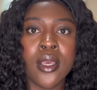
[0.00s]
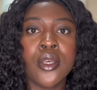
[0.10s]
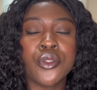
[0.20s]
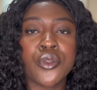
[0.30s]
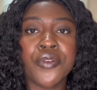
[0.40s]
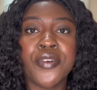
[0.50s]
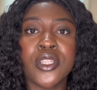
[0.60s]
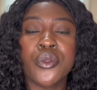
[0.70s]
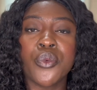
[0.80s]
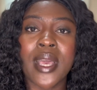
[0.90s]
So for
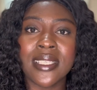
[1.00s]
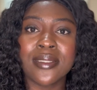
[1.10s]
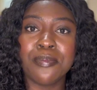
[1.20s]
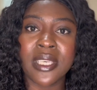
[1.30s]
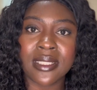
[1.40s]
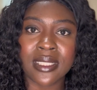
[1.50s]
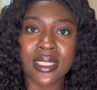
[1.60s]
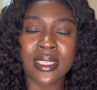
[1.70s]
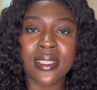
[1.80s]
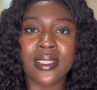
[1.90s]
the WES Basic,
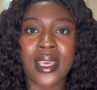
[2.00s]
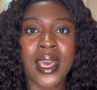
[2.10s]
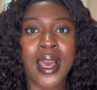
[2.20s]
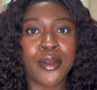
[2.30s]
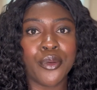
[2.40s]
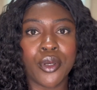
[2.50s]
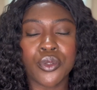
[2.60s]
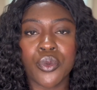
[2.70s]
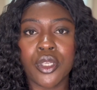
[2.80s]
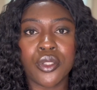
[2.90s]
they are
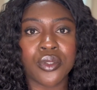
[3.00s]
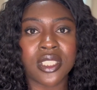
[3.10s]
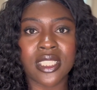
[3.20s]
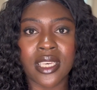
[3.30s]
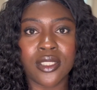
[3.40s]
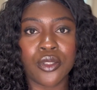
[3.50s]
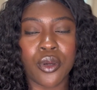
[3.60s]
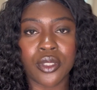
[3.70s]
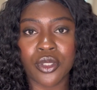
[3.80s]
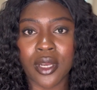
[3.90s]
not going to send
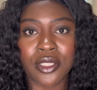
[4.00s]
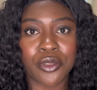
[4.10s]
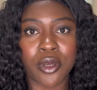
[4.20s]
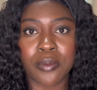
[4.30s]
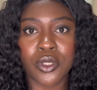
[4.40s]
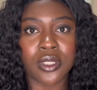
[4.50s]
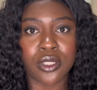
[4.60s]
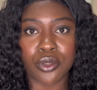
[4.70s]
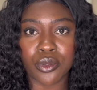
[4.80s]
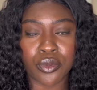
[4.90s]
your transcript to
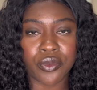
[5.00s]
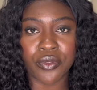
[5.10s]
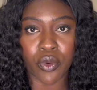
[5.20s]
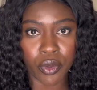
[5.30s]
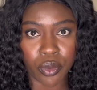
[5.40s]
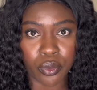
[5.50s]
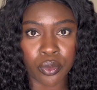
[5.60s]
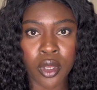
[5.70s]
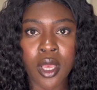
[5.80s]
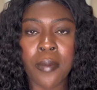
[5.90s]
the school for you.
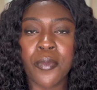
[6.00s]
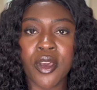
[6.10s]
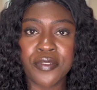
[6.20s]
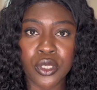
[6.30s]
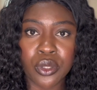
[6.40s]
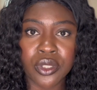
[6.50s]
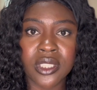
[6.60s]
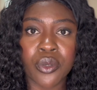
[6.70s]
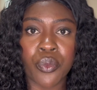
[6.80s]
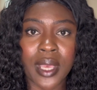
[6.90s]
But if you use
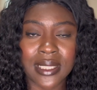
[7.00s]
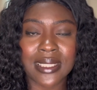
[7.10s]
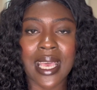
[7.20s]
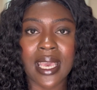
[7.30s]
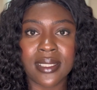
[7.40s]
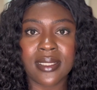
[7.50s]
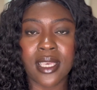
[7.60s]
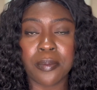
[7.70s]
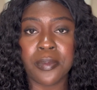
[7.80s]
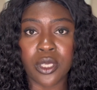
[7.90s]
the WES
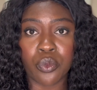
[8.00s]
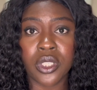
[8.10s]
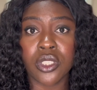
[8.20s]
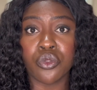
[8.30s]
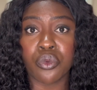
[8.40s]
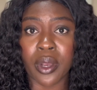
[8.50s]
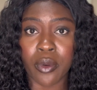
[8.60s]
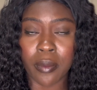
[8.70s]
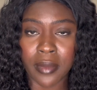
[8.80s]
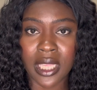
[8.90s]
ICAP, which is
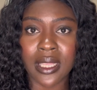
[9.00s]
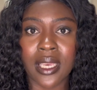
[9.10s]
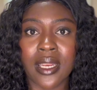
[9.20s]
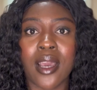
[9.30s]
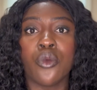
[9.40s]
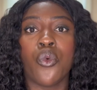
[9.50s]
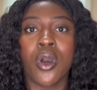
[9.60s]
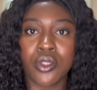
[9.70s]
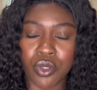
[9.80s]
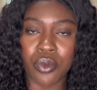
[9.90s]
recommended and
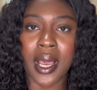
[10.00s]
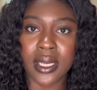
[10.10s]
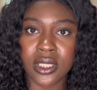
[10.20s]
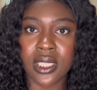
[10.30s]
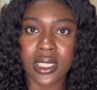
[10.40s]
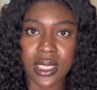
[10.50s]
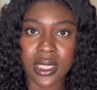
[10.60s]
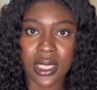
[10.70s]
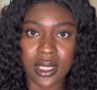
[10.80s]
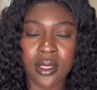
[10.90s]
what you actually
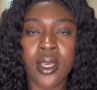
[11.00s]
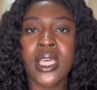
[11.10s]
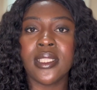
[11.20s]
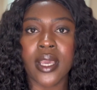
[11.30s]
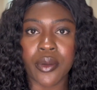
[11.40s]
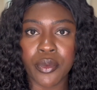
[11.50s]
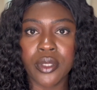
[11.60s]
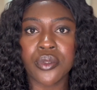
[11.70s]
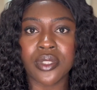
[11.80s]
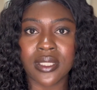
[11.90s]
need, they are going
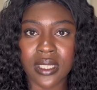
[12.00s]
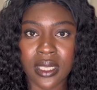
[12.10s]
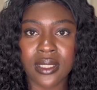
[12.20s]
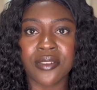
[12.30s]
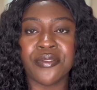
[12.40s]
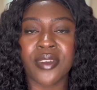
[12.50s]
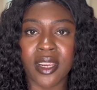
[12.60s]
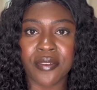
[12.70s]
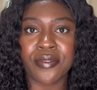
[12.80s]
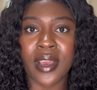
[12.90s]
to send the
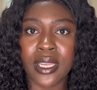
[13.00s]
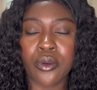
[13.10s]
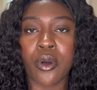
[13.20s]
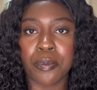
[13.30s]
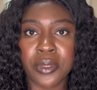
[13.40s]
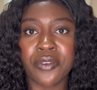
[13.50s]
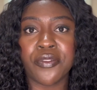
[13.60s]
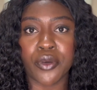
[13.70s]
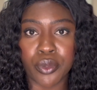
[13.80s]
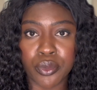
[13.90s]
verified copy
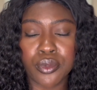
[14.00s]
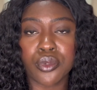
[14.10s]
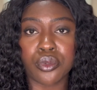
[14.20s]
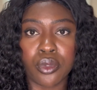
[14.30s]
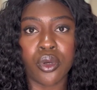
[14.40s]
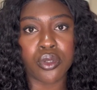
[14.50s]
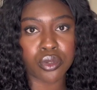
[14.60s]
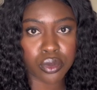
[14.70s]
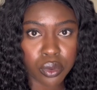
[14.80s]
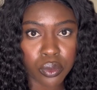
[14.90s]
for you to your
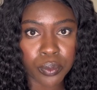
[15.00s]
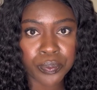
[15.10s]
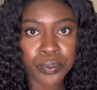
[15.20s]
school.